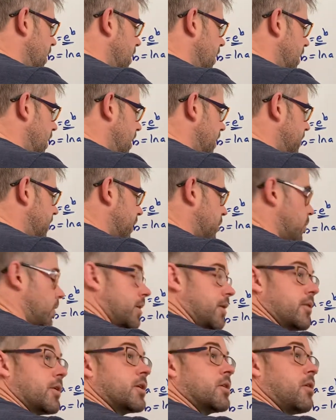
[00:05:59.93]
I think we're
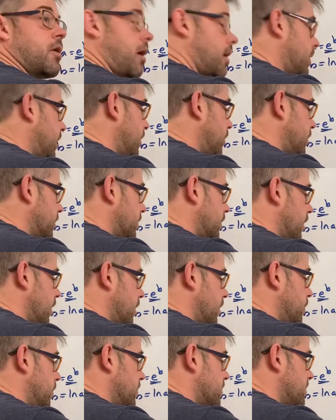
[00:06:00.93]
under the clock here with
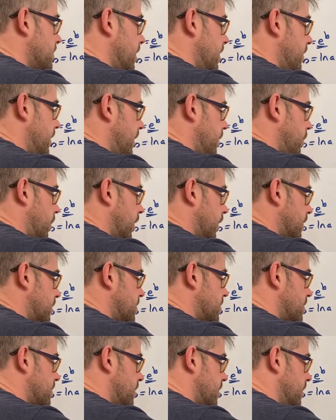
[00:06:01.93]
Lark. We'll see how that
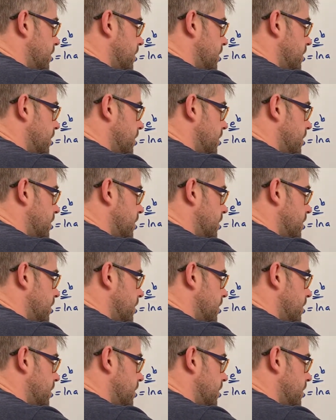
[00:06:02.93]
works.